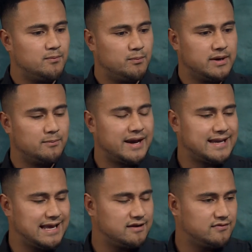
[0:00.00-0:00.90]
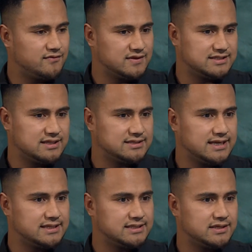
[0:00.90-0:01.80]
but by the end of the
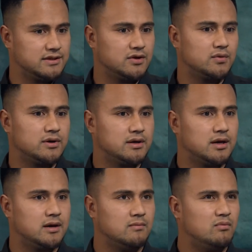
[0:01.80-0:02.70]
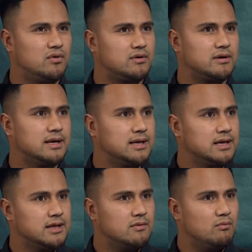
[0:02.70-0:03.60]
facilitation, there were more
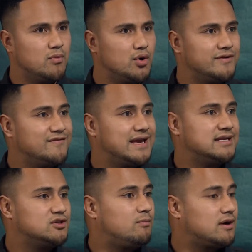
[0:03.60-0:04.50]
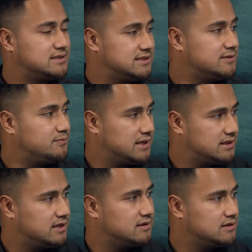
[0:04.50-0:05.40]
motivated to participate
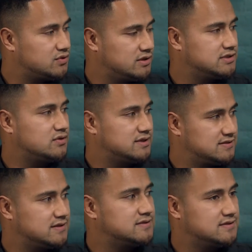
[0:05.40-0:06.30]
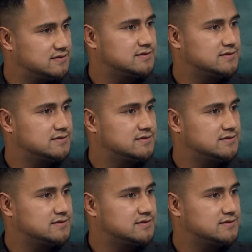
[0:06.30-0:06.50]
in the 2020 census.